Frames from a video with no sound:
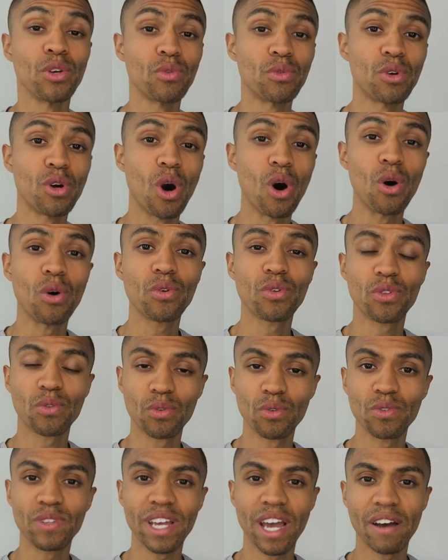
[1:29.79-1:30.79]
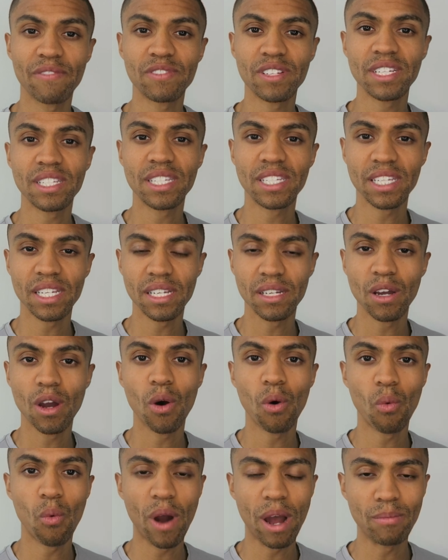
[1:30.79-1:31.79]
you go through the
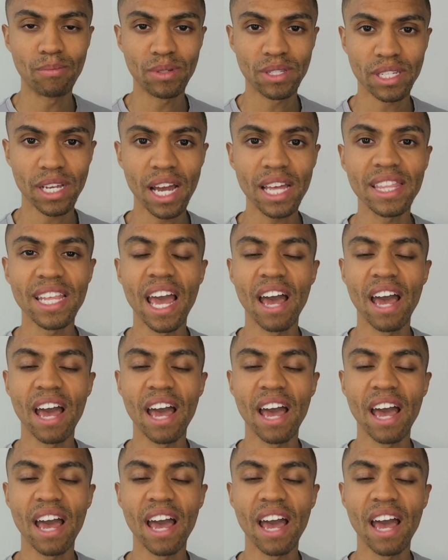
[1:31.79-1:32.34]
FTC website.